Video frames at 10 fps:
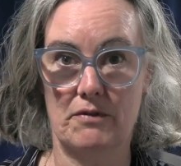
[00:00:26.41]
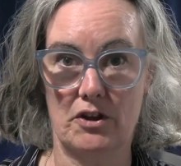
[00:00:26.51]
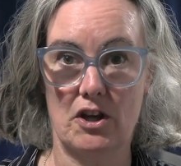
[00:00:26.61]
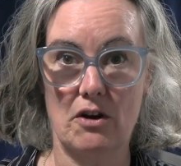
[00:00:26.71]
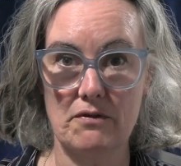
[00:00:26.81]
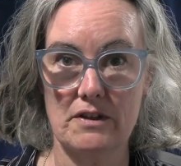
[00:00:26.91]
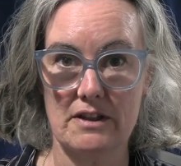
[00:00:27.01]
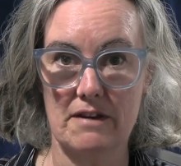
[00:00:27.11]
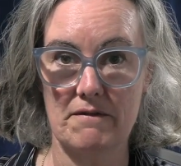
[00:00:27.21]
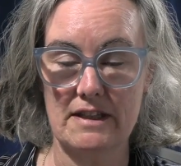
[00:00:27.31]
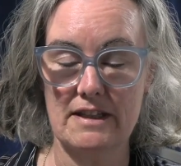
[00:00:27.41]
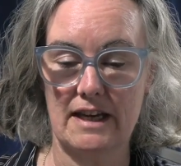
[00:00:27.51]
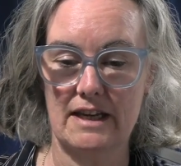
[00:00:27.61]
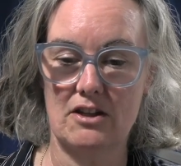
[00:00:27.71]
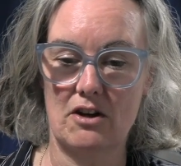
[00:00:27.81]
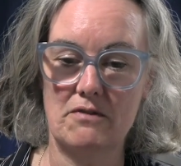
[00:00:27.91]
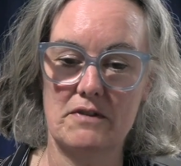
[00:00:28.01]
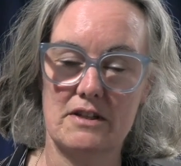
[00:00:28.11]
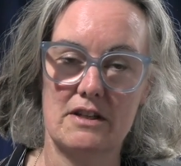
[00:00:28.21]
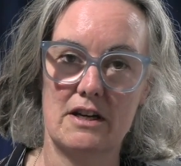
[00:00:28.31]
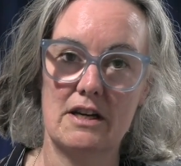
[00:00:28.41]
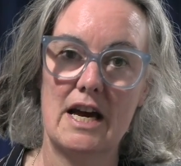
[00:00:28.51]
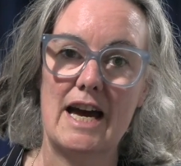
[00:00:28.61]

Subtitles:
the officer, investigating officer,